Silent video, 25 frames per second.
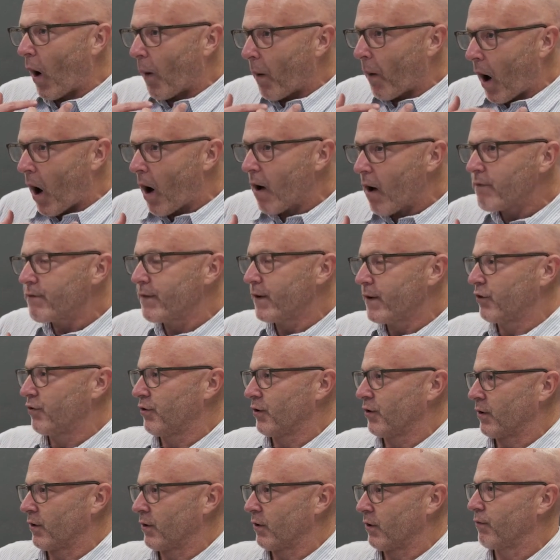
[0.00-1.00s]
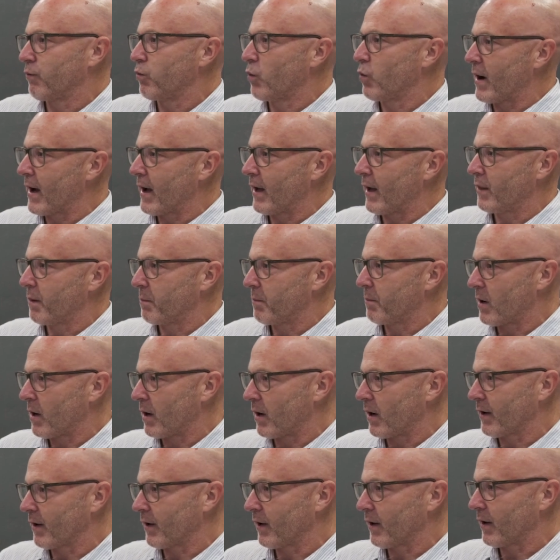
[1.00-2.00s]
our vision of where the
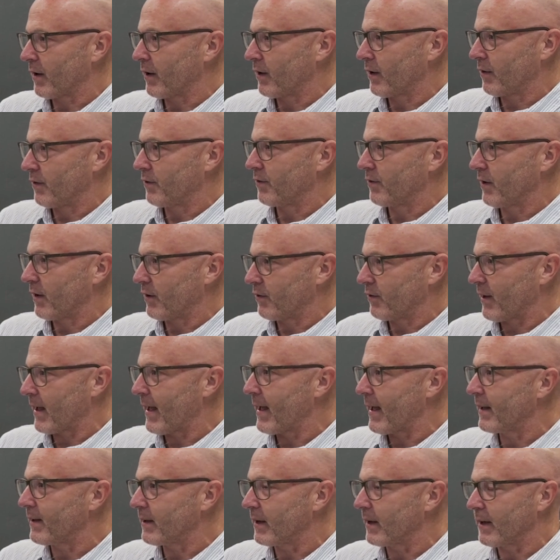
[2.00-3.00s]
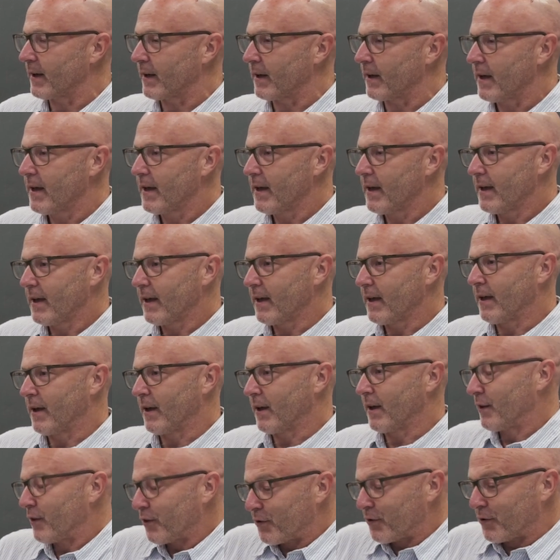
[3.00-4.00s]
market is heading,
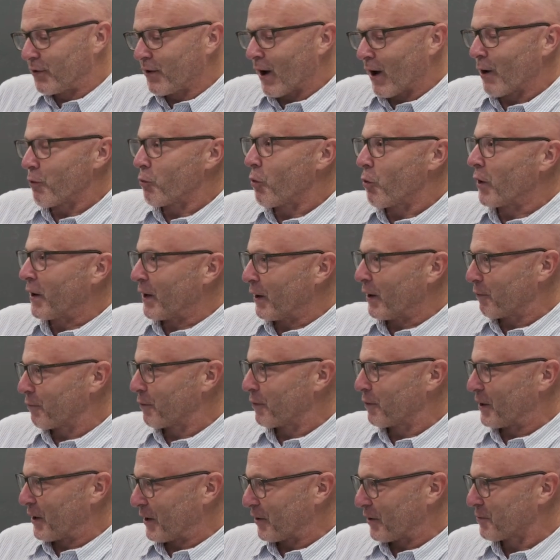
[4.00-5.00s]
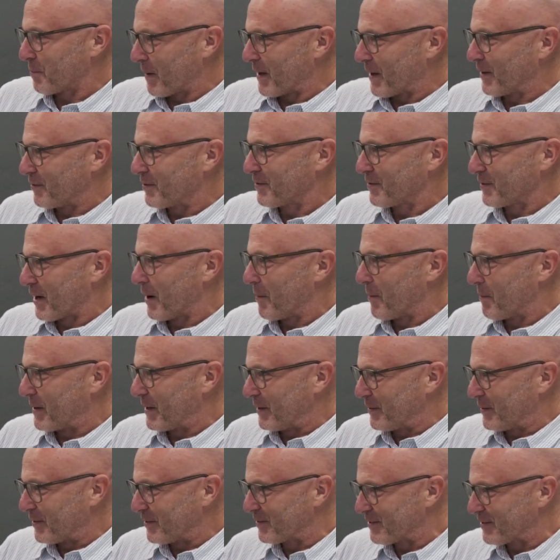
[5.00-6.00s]
and this is ironic for an expense
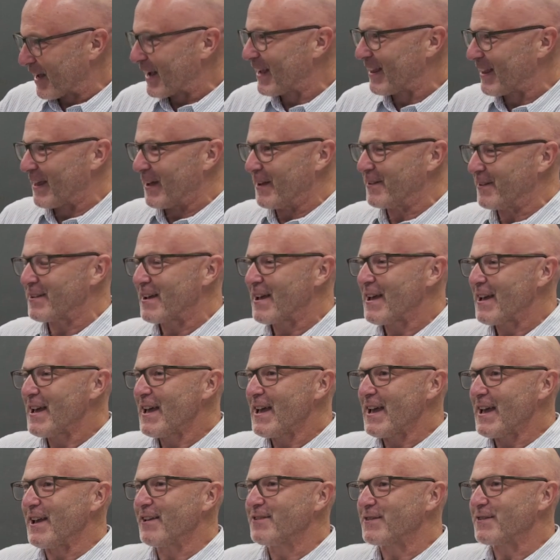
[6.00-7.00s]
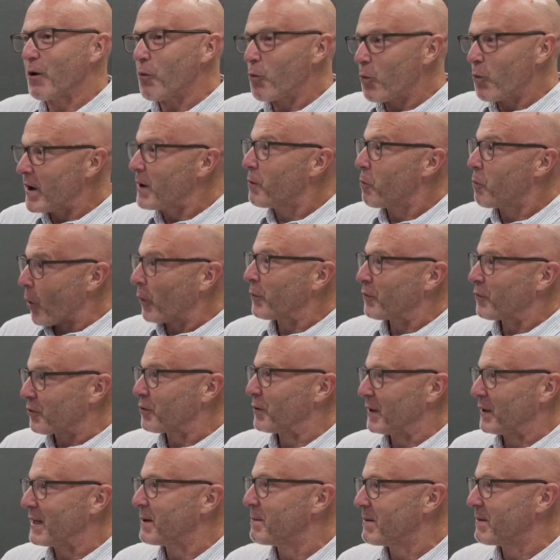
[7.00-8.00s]
company to say this, is that we want
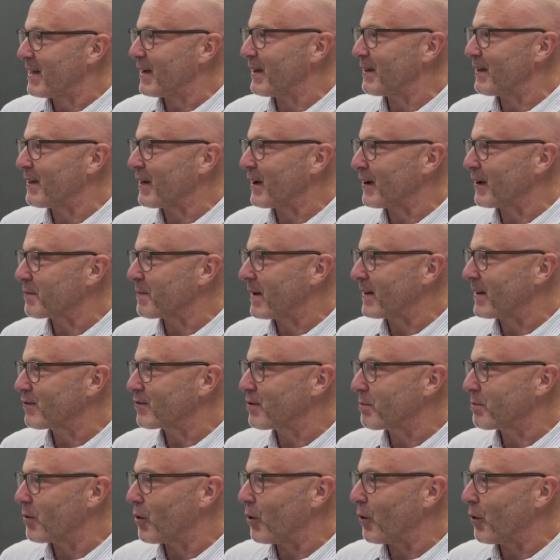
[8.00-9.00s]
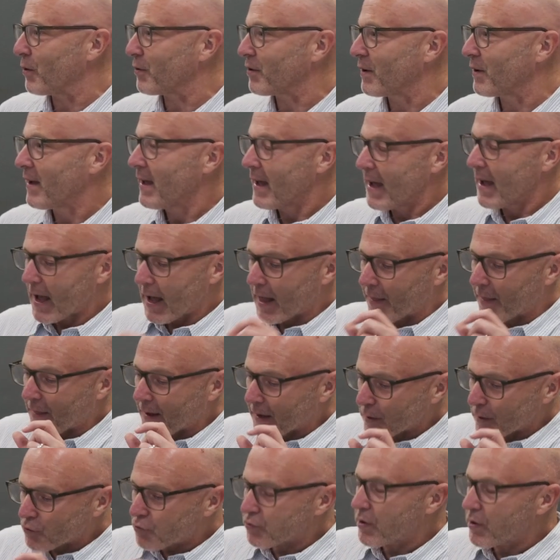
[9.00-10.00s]
to eliminate the expense report. Yep. And
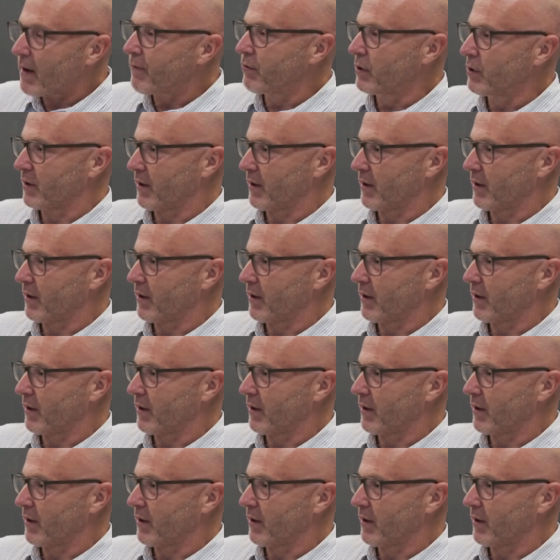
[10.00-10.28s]
that travel